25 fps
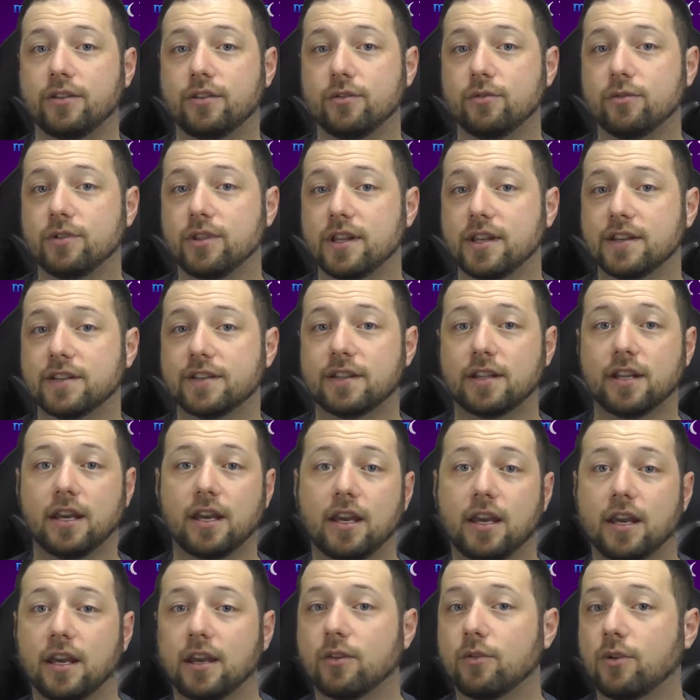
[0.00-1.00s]
doing this
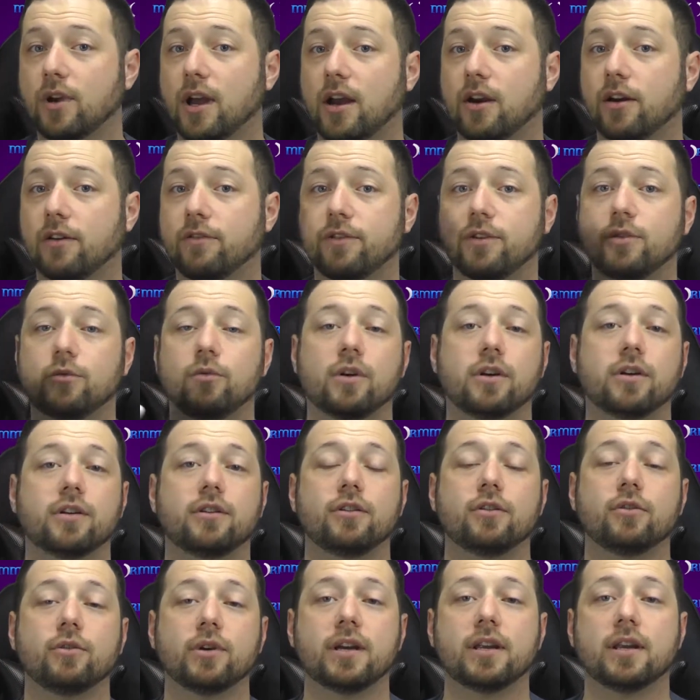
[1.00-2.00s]
thing, however you want to
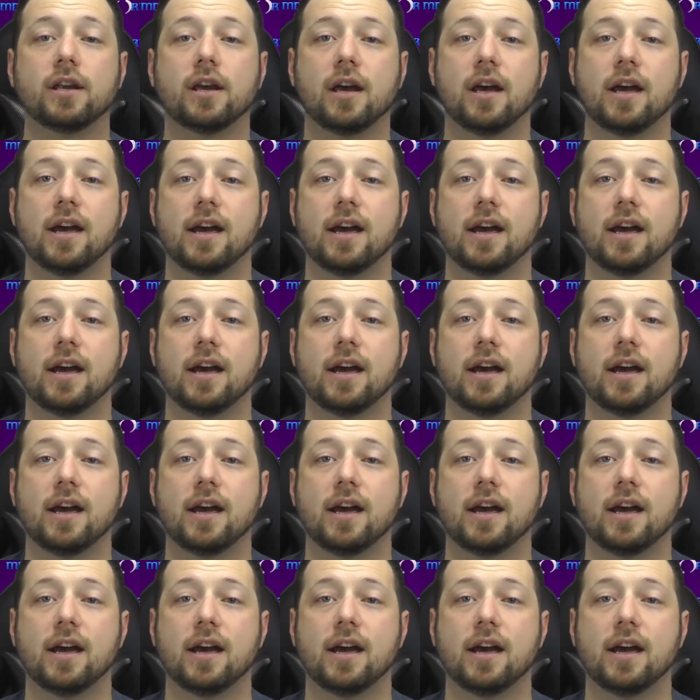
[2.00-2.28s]
do it.